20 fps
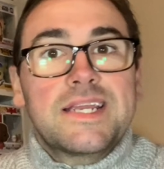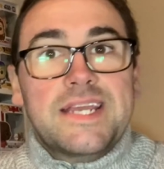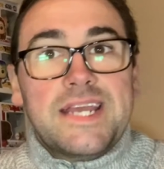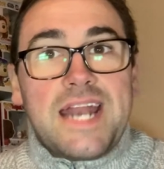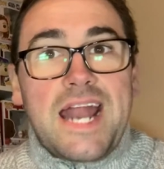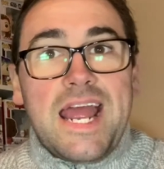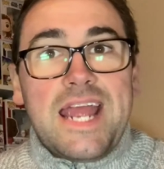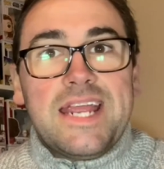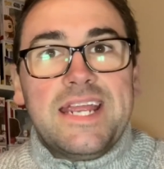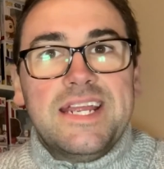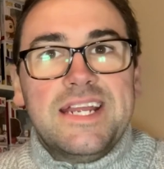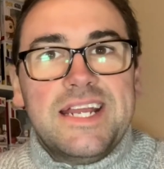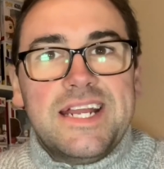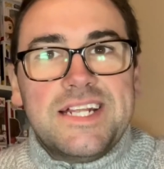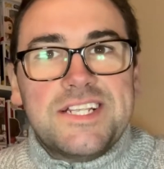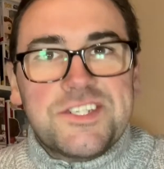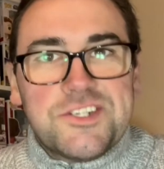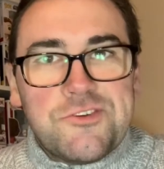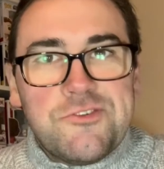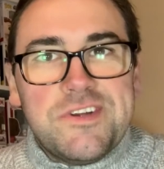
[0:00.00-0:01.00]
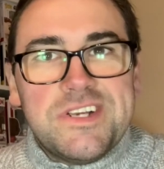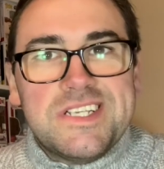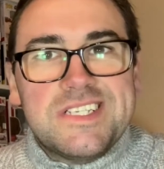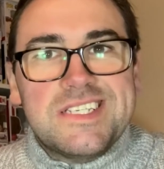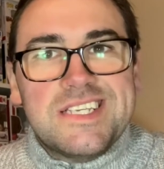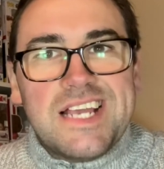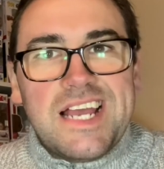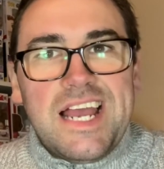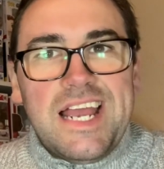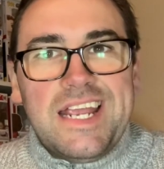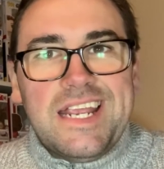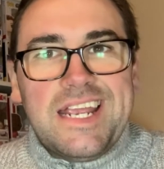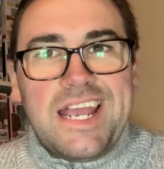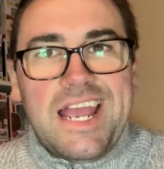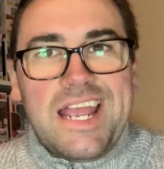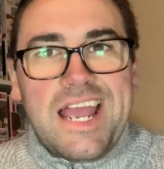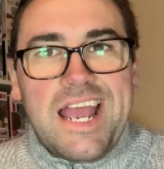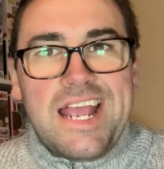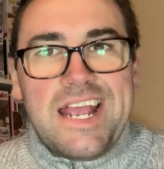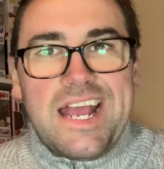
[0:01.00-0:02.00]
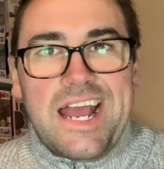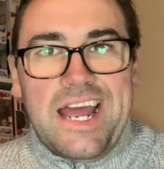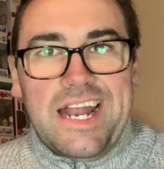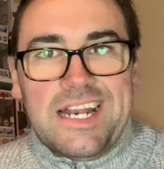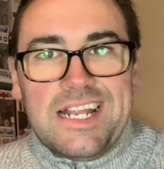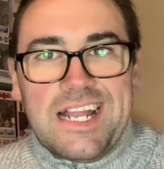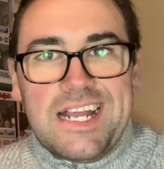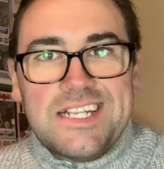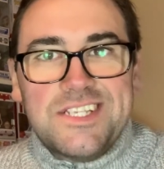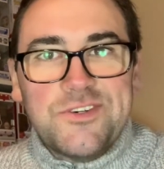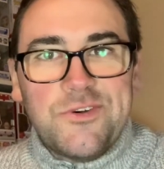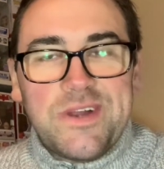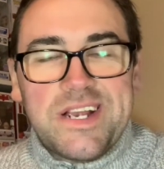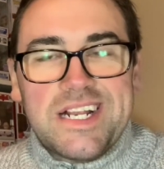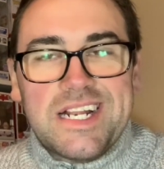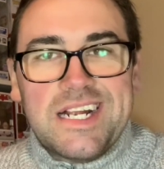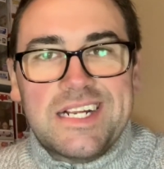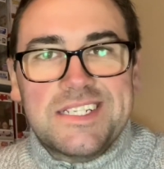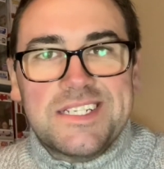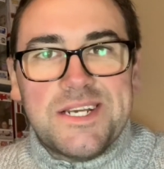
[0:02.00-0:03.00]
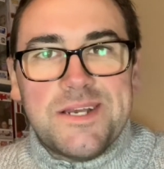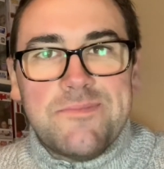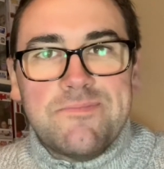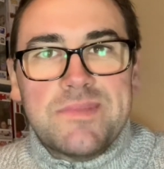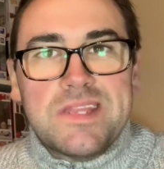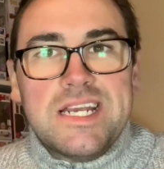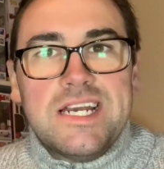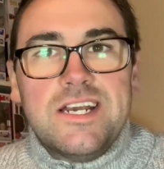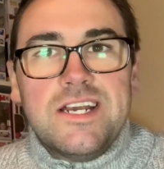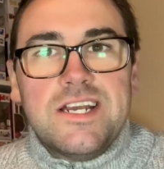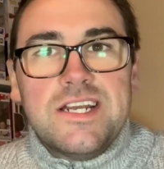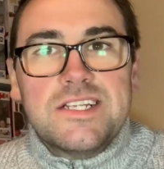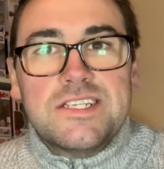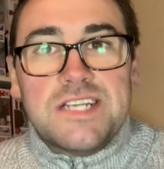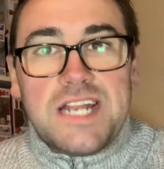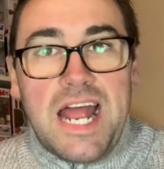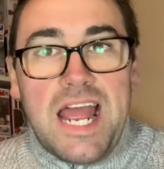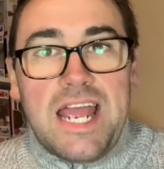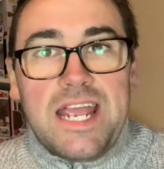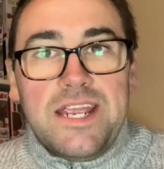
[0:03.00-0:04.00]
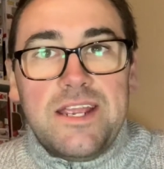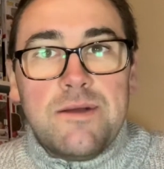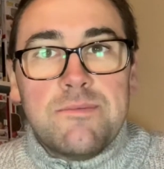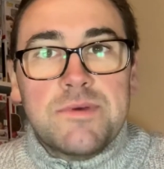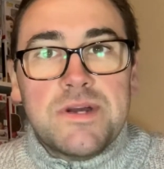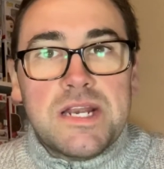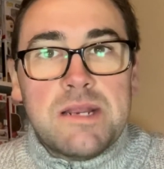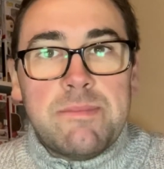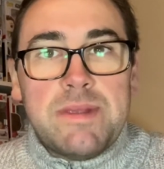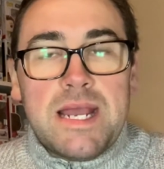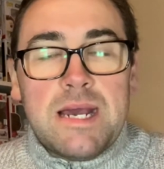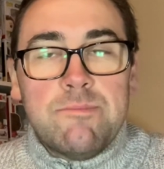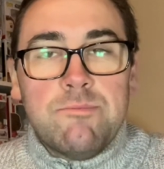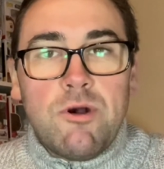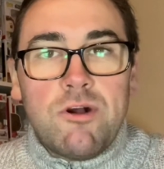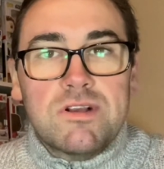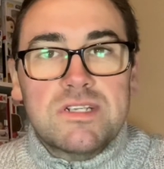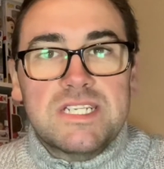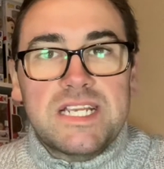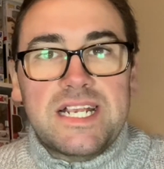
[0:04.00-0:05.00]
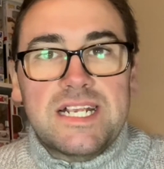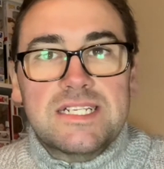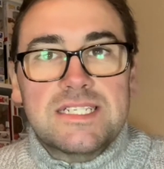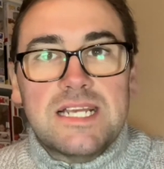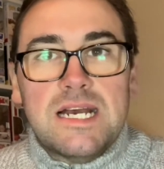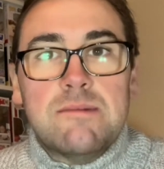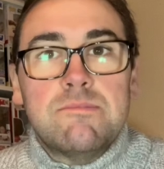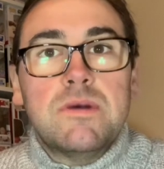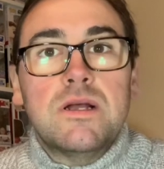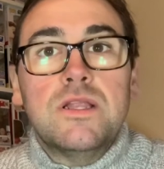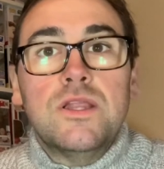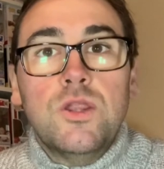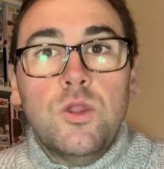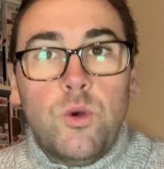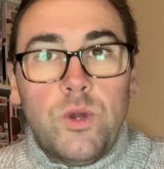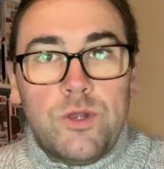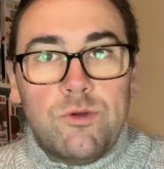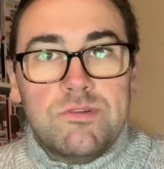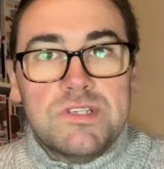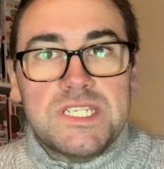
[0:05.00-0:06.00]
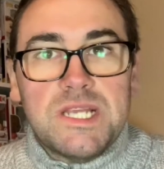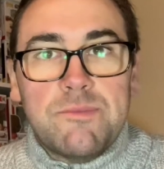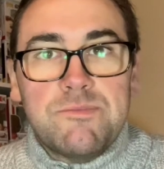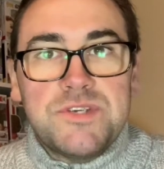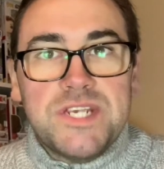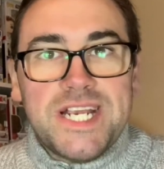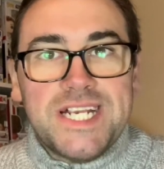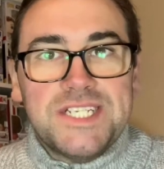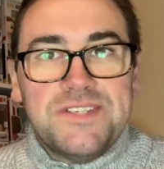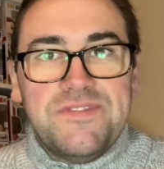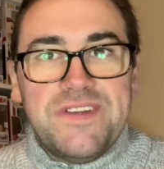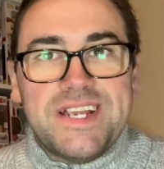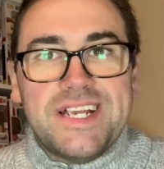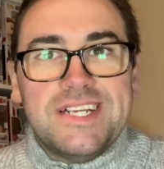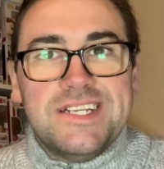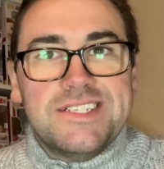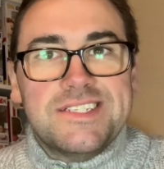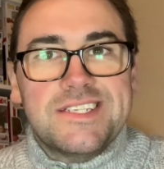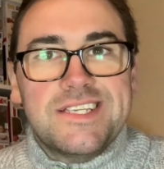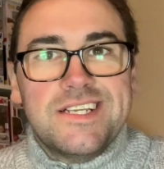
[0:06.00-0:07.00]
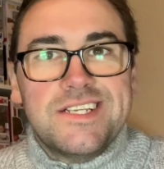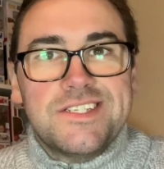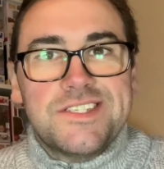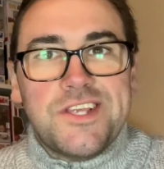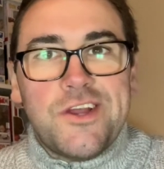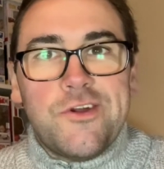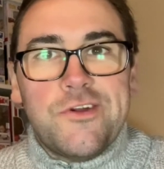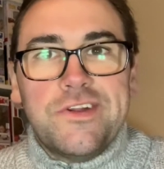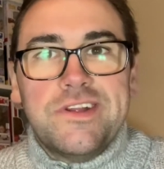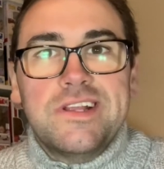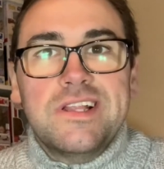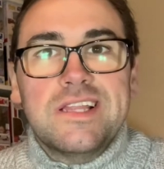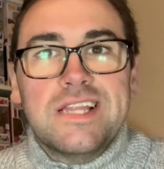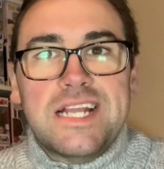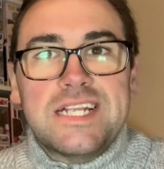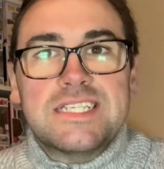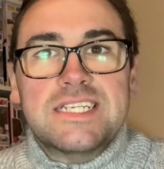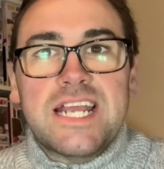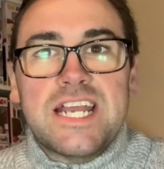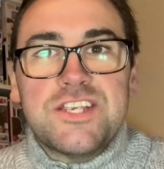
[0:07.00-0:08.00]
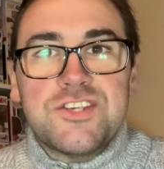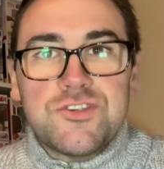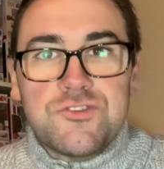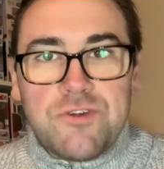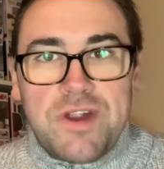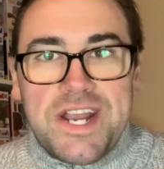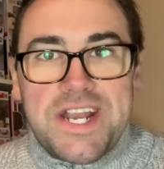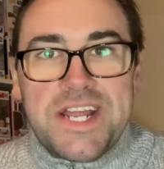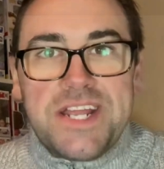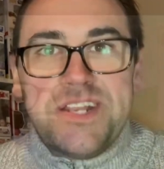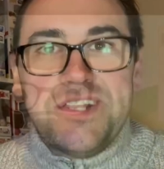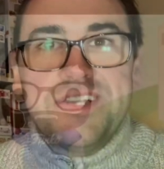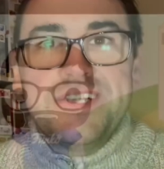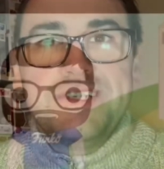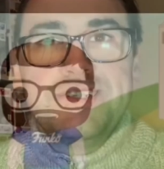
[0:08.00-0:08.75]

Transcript: G'day, it's Chris, aka Adelaide Toy Collector. Today I'm going to be unboxing some Loyal Subjects figures, so let's get straight in.